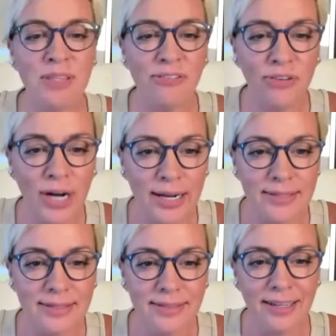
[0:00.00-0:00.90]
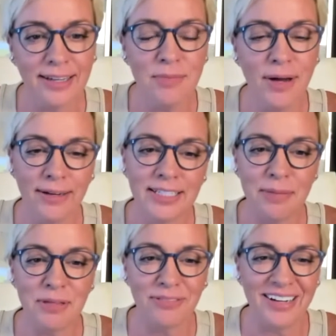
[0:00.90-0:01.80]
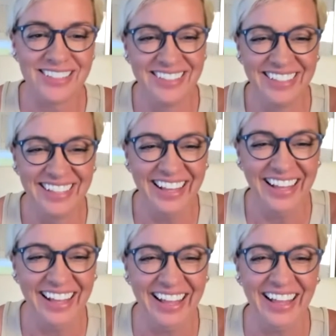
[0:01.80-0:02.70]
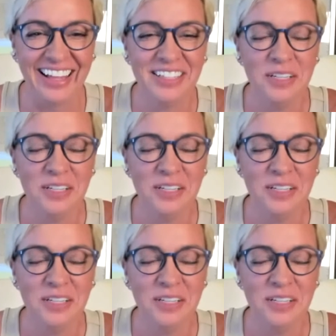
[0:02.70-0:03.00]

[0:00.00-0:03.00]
the fries. Come on.